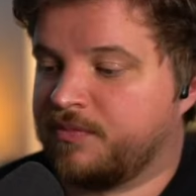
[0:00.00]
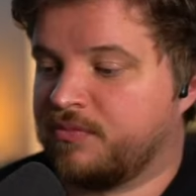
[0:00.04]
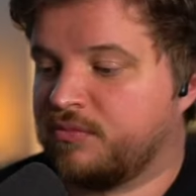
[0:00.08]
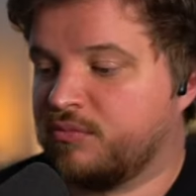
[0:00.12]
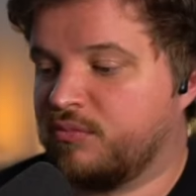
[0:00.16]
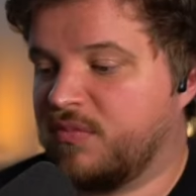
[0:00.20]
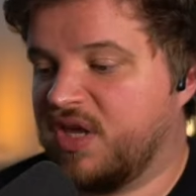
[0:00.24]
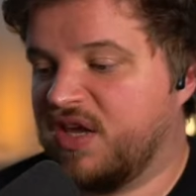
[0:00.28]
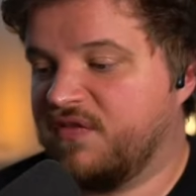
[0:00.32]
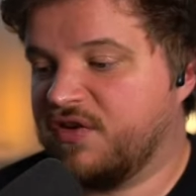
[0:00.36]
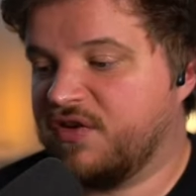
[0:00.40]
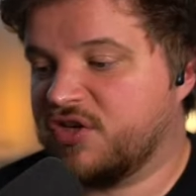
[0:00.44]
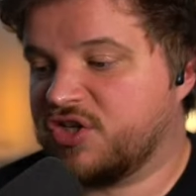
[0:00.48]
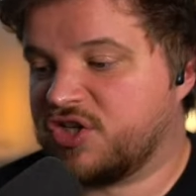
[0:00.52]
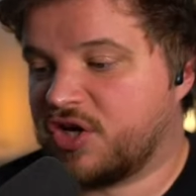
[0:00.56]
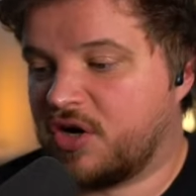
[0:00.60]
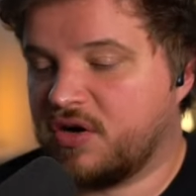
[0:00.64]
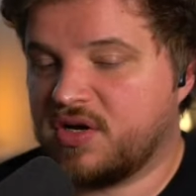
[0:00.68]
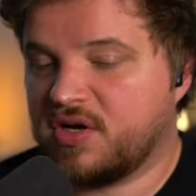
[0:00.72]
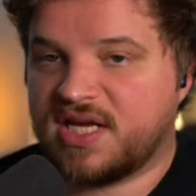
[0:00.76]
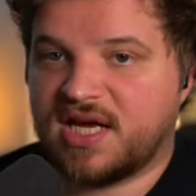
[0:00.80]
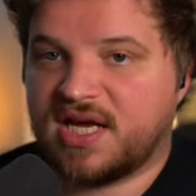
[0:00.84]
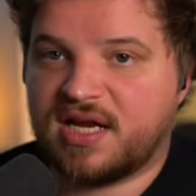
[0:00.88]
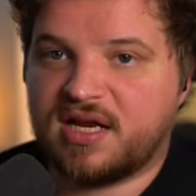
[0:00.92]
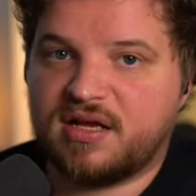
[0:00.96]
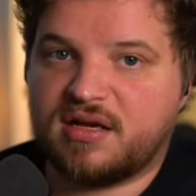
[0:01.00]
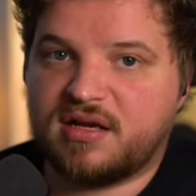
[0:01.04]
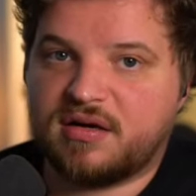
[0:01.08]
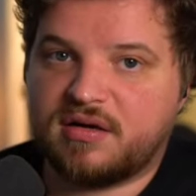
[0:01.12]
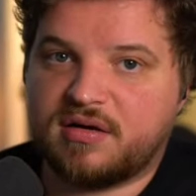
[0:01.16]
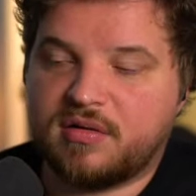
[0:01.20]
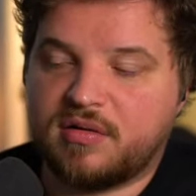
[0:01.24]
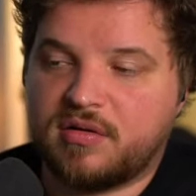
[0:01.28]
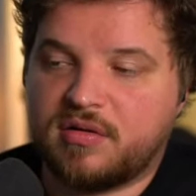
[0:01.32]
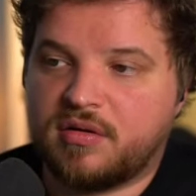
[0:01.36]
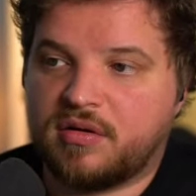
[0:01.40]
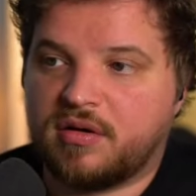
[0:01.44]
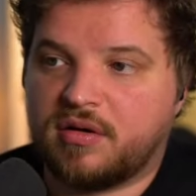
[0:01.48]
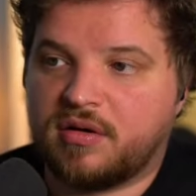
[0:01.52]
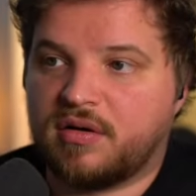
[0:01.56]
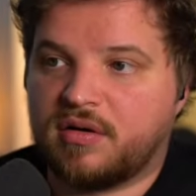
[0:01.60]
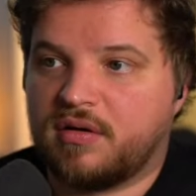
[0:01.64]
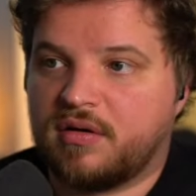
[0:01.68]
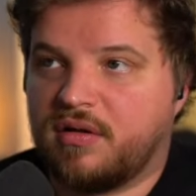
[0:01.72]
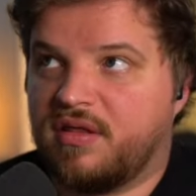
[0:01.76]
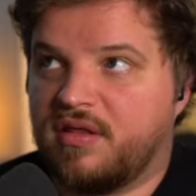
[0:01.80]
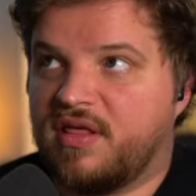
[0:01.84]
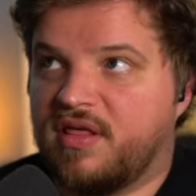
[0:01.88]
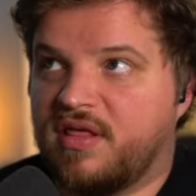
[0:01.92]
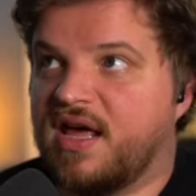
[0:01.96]
If you don't get it,
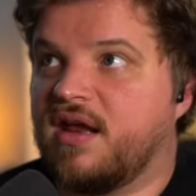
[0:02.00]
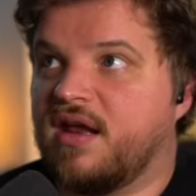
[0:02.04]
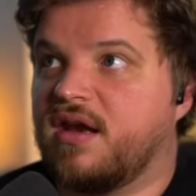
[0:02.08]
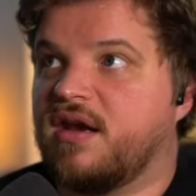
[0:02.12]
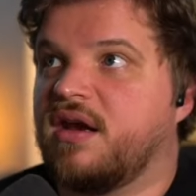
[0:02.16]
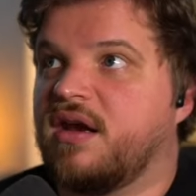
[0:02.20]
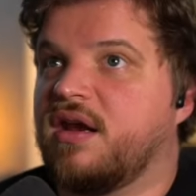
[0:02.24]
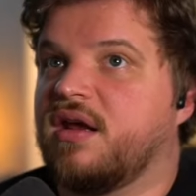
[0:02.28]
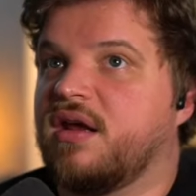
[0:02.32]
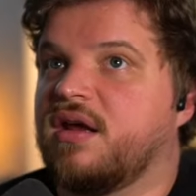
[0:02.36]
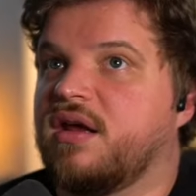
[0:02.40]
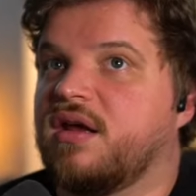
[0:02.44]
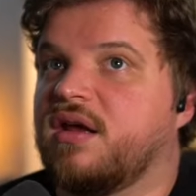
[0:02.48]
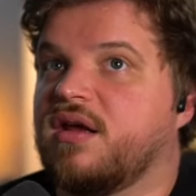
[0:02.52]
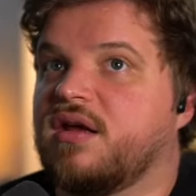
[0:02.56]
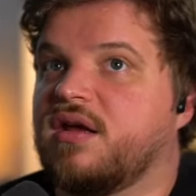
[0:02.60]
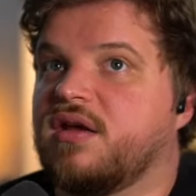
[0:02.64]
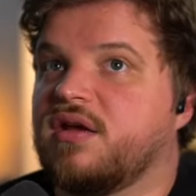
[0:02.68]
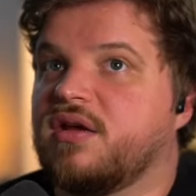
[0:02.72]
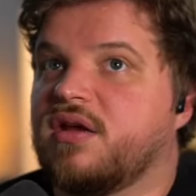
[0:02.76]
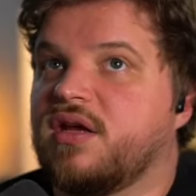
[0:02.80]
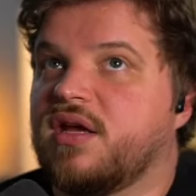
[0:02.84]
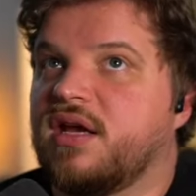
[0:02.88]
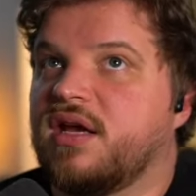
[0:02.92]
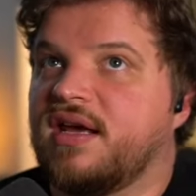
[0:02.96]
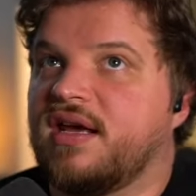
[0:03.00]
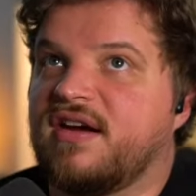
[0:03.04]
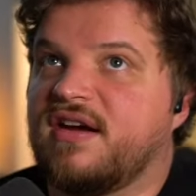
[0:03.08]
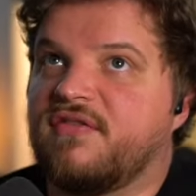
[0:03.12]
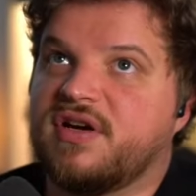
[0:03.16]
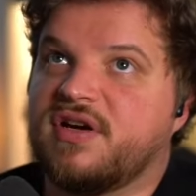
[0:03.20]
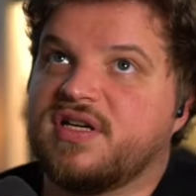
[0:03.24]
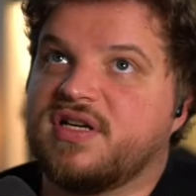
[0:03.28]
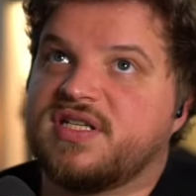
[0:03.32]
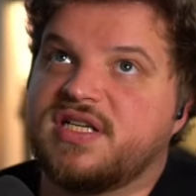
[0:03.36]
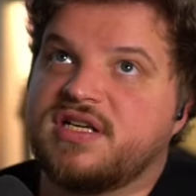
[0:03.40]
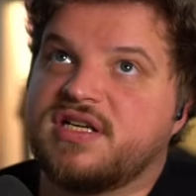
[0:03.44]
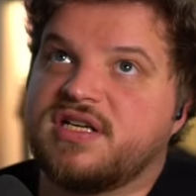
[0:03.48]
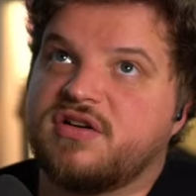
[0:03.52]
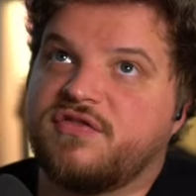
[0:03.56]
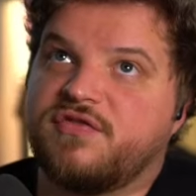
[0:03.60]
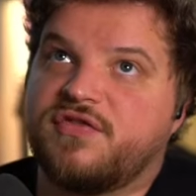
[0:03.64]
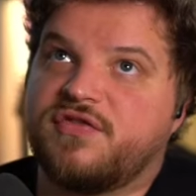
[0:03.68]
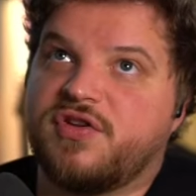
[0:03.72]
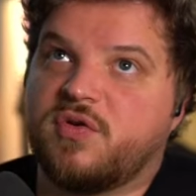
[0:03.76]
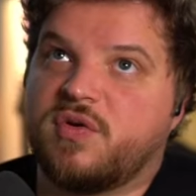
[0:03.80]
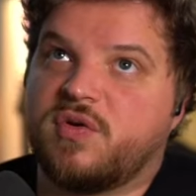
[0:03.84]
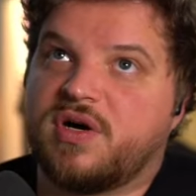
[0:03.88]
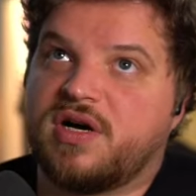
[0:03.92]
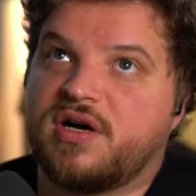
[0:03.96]
then every single
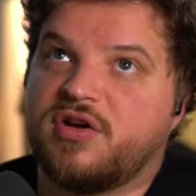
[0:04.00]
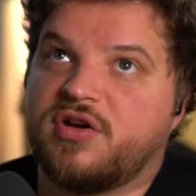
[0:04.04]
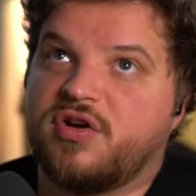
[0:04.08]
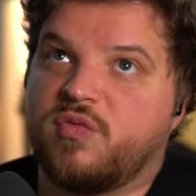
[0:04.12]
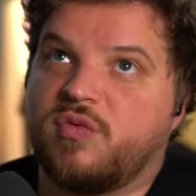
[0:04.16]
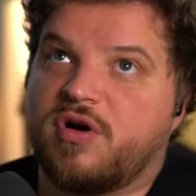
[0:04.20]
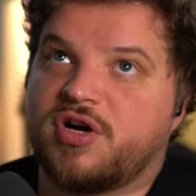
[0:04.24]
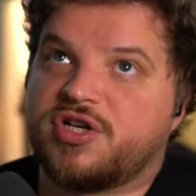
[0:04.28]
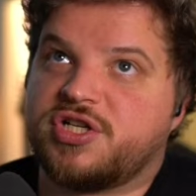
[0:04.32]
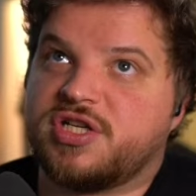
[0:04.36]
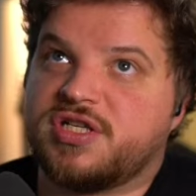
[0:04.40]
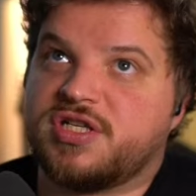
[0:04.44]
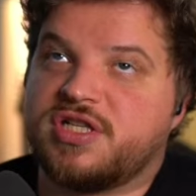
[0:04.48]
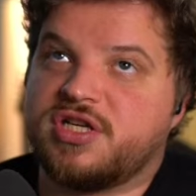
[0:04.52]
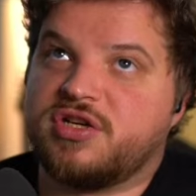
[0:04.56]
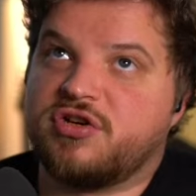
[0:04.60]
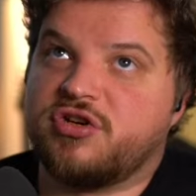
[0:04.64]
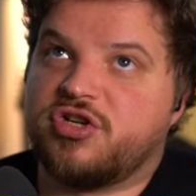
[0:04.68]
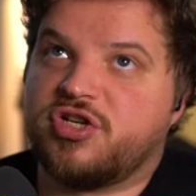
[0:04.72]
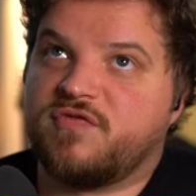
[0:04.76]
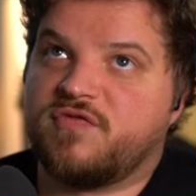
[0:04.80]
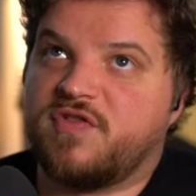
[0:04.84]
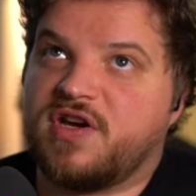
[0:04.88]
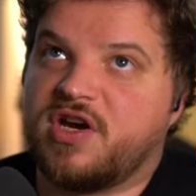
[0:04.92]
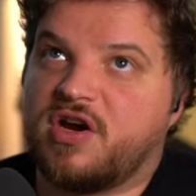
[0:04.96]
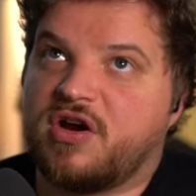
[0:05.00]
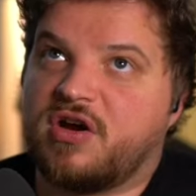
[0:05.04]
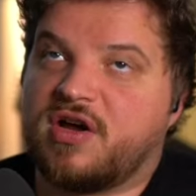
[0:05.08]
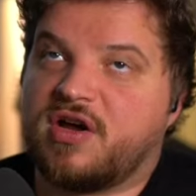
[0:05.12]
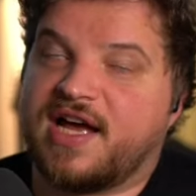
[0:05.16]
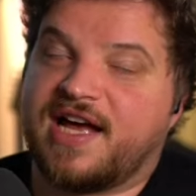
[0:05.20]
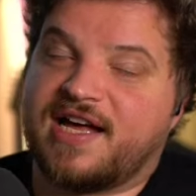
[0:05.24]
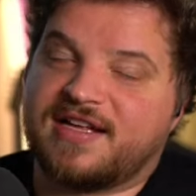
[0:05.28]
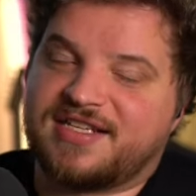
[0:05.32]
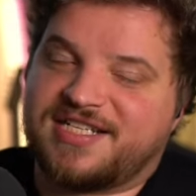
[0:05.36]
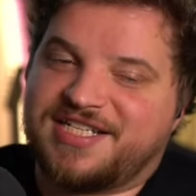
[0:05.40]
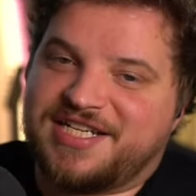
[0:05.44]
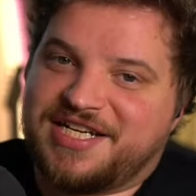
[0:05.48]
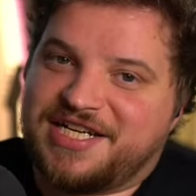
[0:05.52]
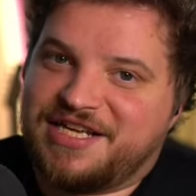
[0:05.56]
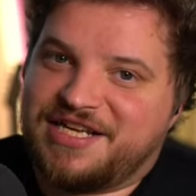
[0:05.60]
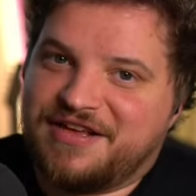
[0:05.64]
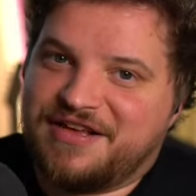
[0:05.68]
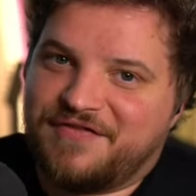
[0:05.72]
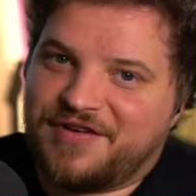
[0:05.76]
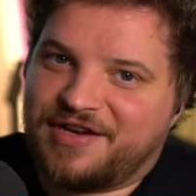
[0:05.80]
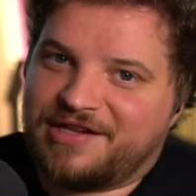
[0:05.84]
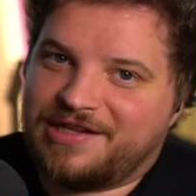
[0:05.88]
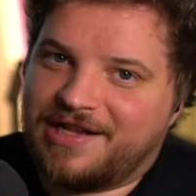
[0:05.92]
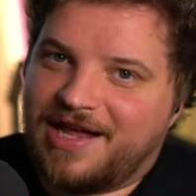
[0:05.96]
viewer who watches the YouTube video has to
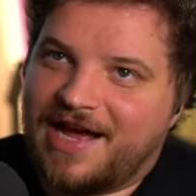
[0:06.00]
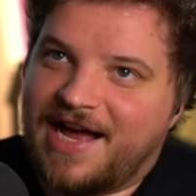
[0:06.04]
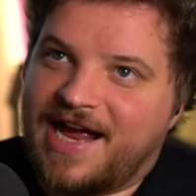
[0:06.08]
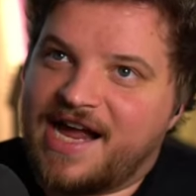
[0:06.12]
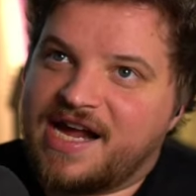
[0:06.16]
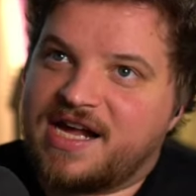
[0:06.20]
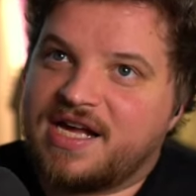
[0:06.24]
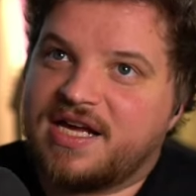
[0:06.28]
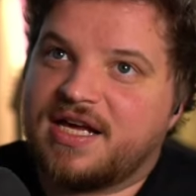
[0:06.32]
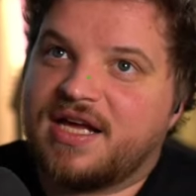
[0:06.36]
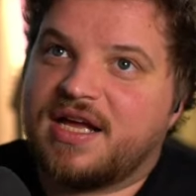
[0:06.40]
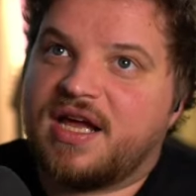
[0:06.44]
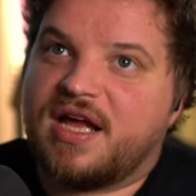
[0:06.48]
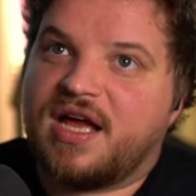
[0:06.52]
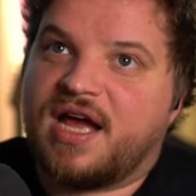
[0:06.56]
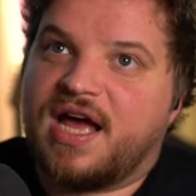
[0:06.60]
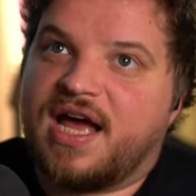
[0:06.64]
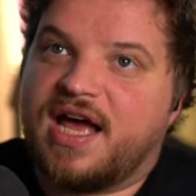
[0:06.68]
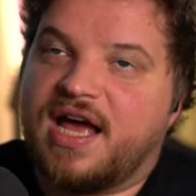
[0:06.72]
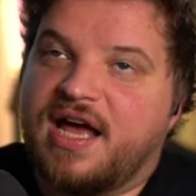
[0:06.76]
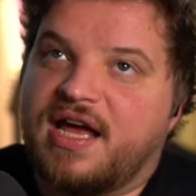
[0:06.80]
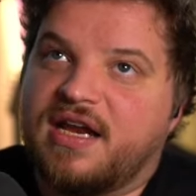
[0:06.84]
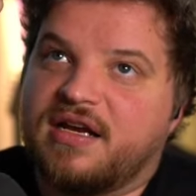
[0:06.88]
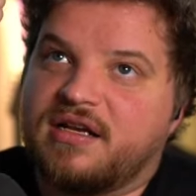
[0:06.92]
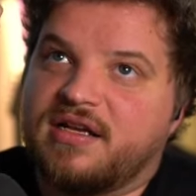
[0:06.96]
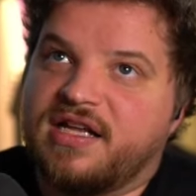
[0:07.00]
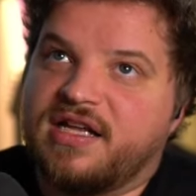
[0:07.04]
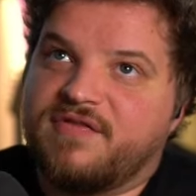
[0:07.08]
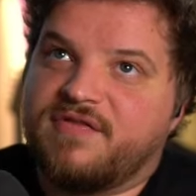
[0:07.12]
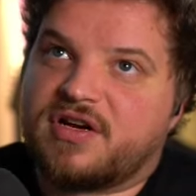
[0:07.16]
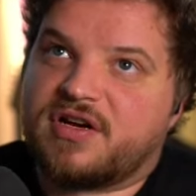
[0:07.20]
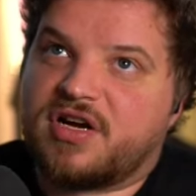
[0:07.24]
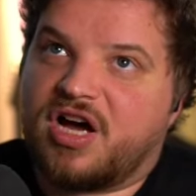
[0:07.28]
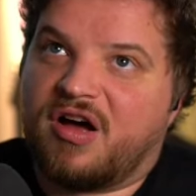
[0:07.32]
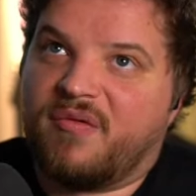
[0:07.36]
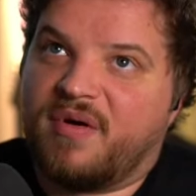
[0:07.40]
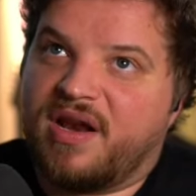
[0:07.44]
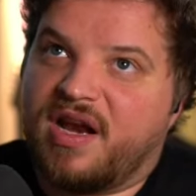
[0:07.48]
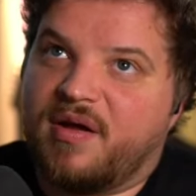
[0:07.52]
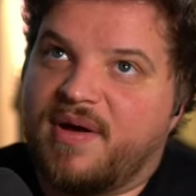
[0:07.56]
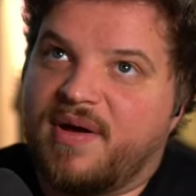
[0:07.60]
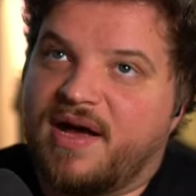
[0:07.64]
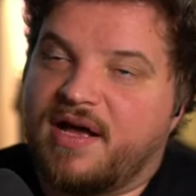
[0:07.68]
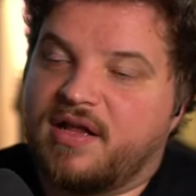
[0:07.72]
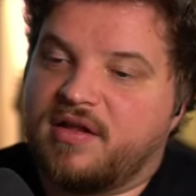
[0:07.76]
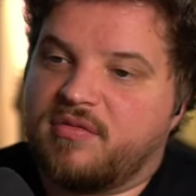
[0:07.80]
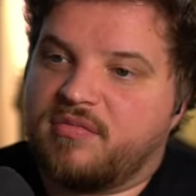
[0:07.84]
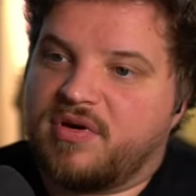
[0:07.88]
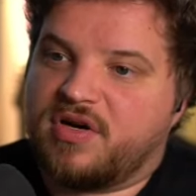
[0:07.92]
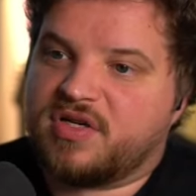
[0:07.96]
give it a like and leave a comment
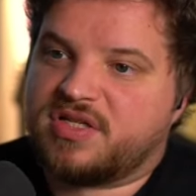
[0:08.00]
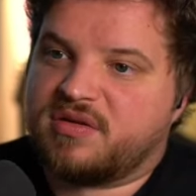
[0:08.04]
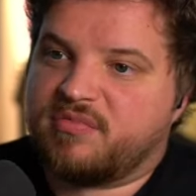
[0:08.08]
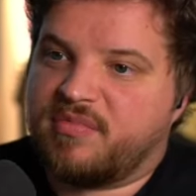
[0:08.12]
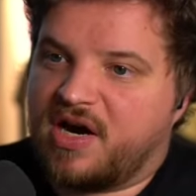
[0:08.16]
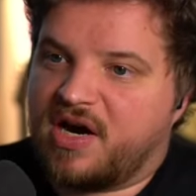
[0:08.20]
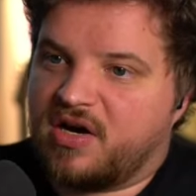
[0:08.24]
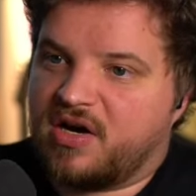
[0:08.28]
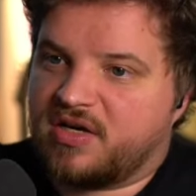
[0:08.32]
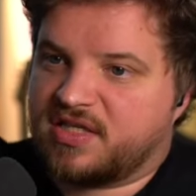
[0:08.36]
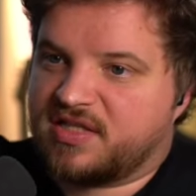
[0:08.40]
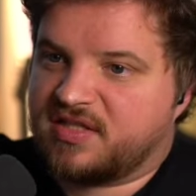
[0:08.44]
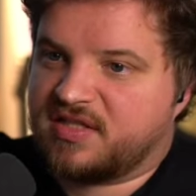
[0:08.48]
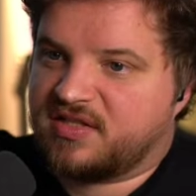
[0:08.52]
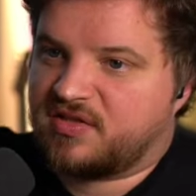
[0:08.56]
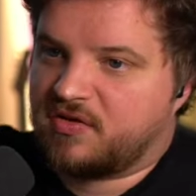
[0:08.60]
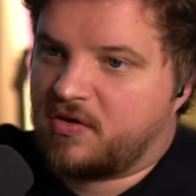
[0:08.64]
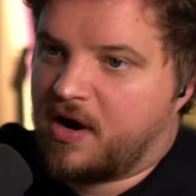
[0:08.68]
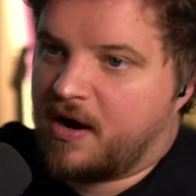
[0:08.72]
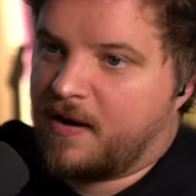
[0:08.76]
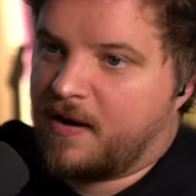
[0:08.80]
about their most embarrassing story.